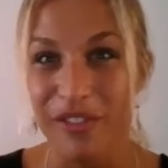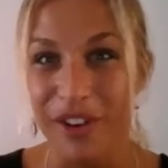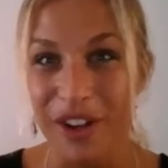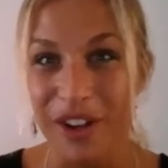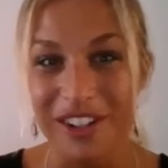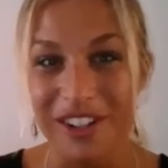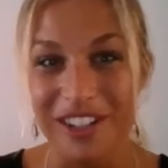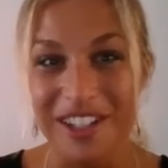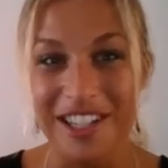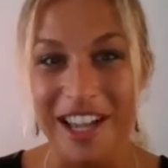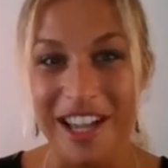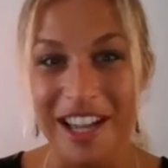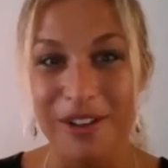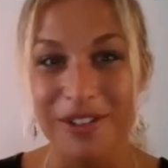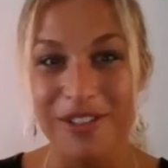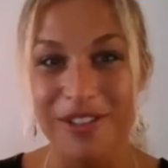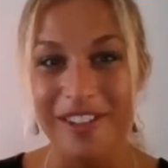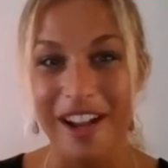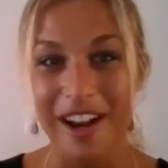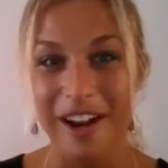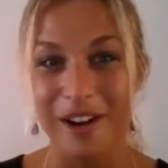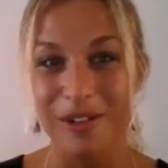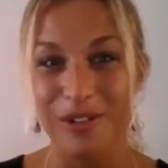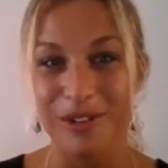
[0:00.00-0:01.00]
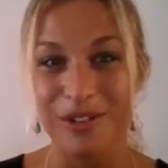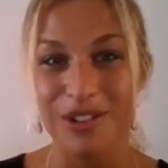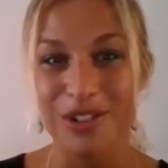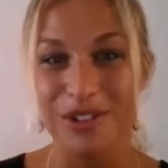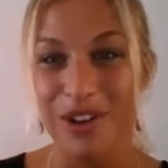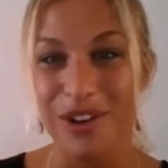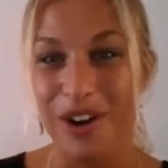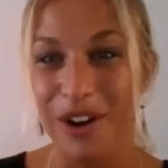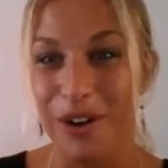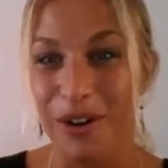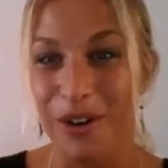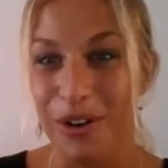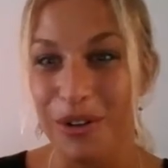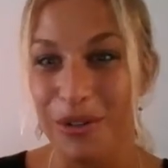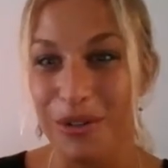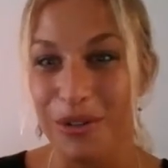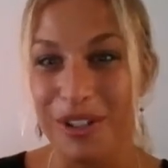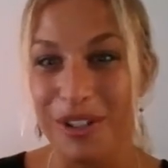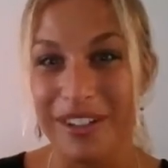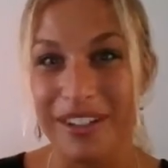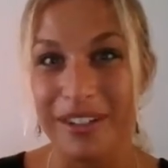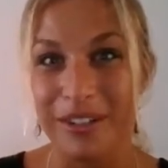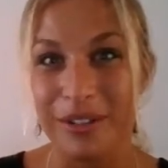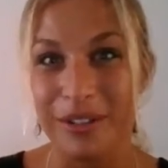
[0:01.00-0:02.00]
fathers out there who
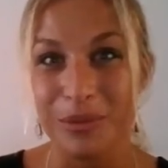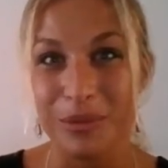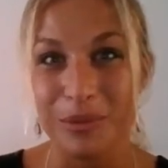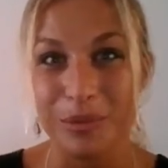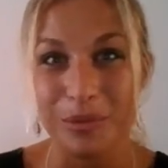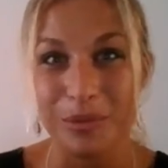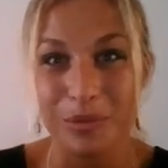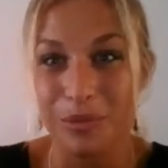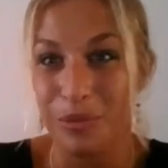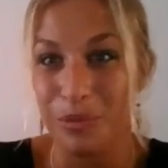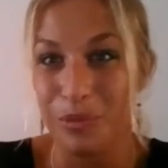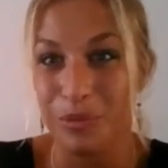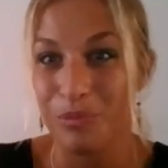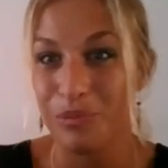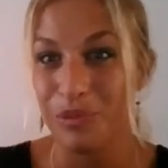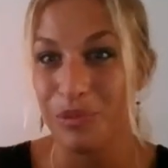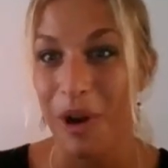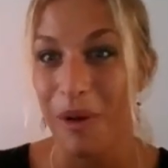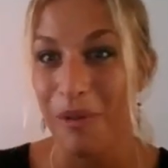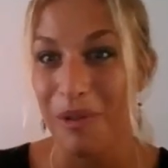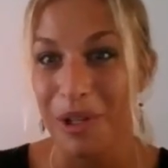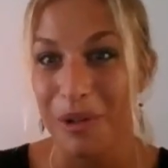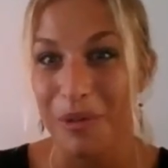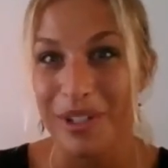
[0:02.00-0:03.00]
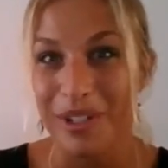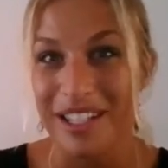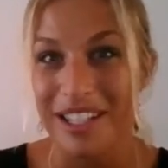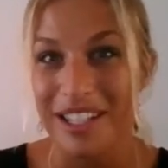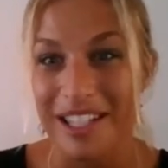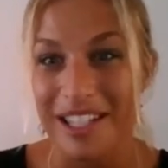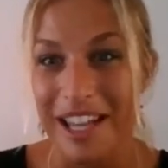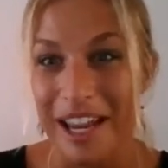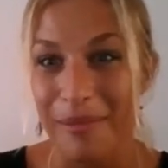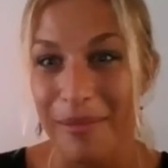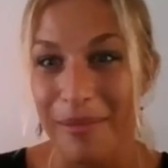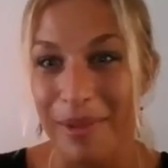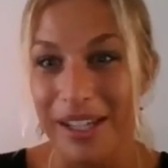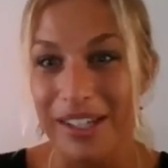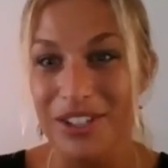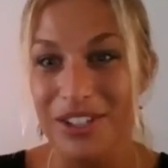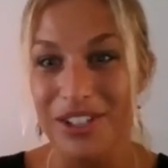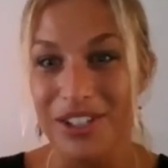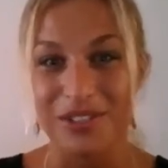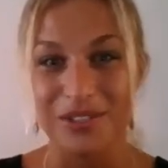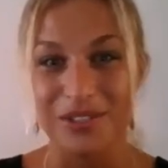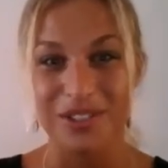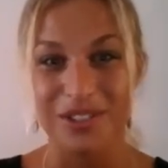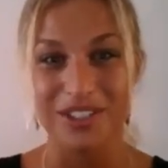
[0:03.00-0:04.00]
struggle probably with the same
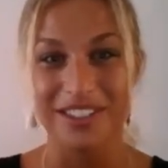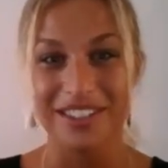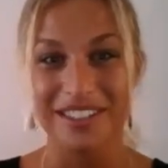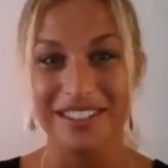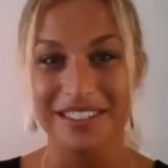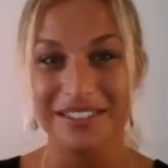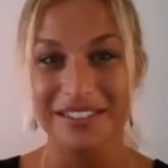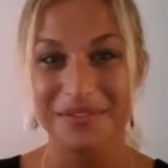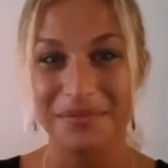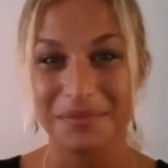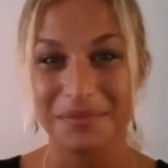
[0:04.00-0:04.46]
issues.